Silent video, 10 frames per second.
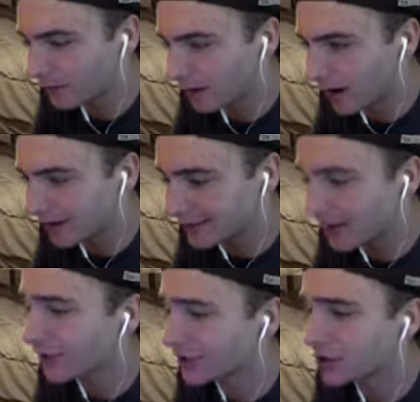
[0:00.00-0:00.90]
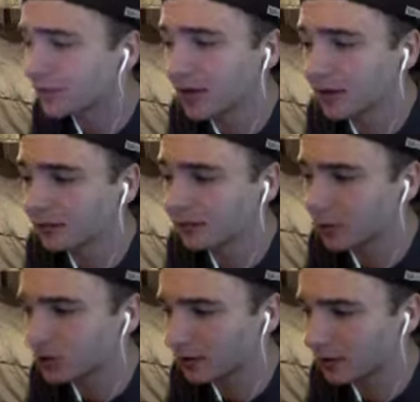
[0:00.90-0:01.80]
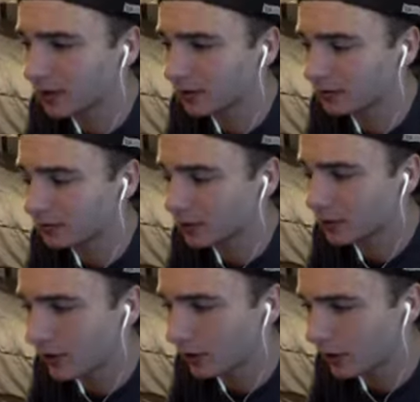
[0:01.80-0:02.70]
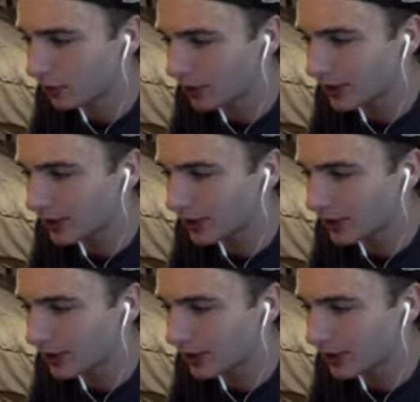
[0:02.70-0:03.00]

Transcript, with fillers: I doubt that's going to be in multiplayer. Another riot